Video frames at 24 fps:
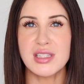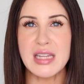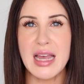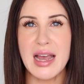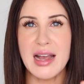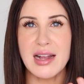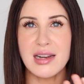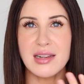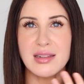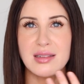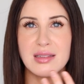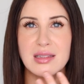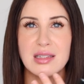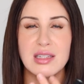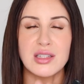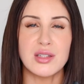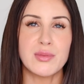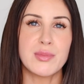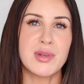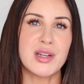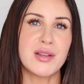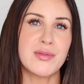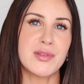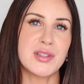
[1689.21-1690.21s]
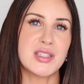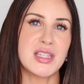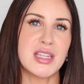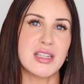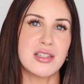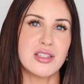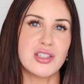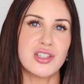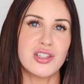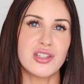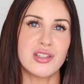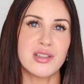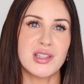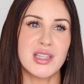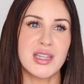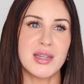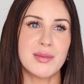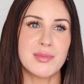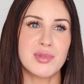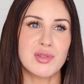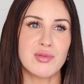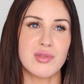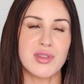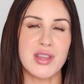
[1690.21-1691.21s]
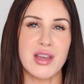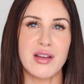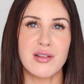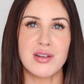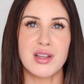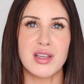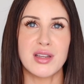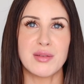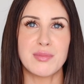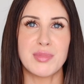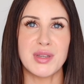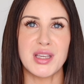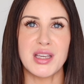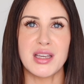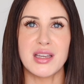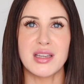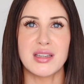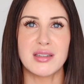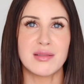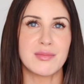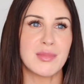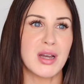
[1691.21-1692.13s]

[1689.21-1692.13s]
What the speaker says: to add a little bit of a tint to your lips without it being